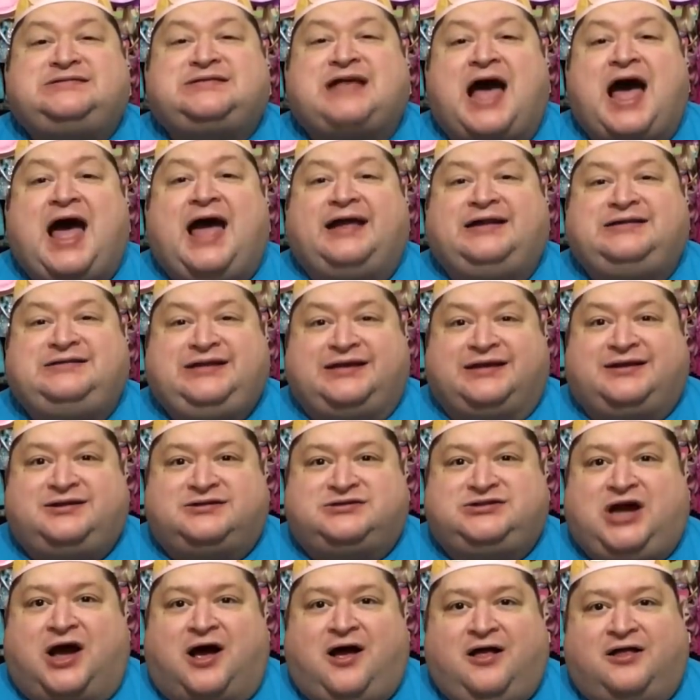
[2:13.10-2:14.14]
Ideal
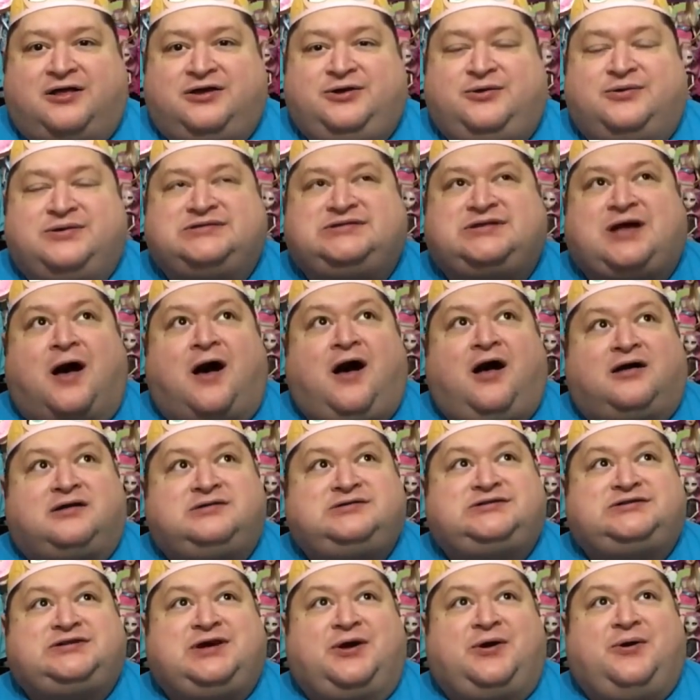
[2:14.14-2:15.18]
doll, who is
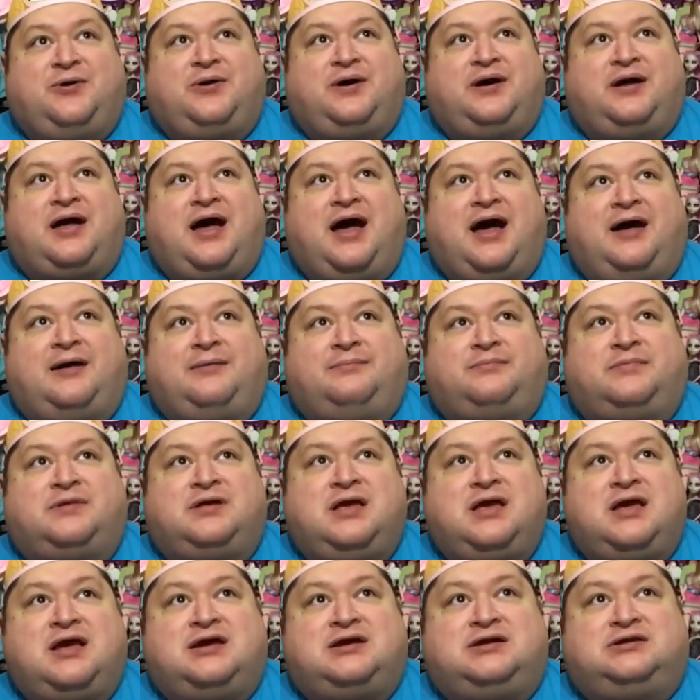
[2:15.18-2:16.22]
also,
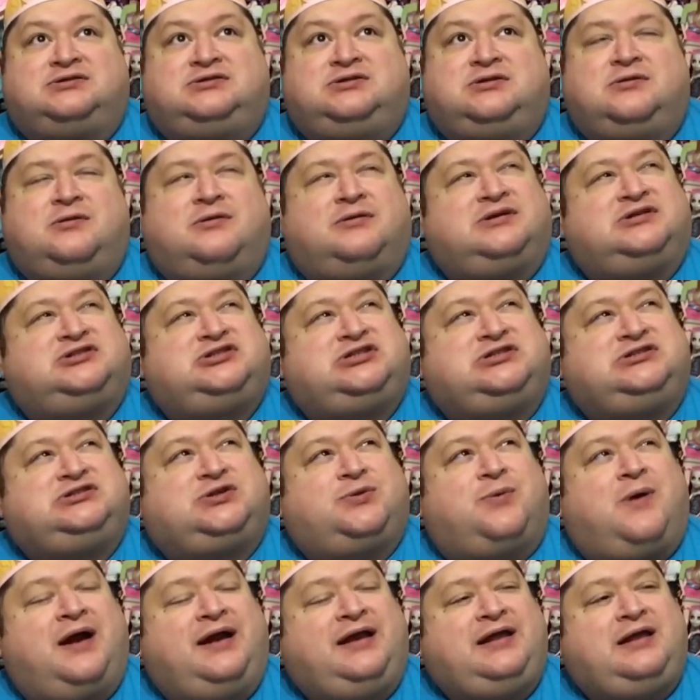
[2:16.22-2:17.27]
is she
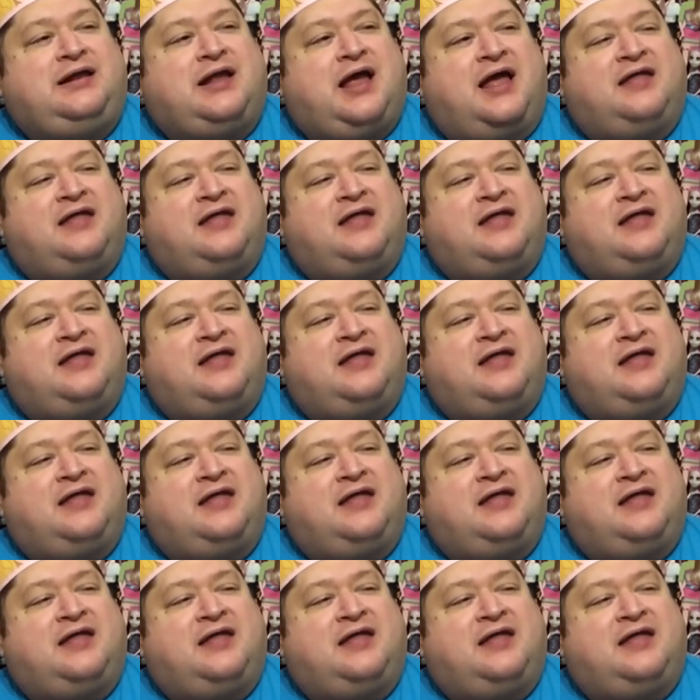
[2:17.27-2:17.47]
20?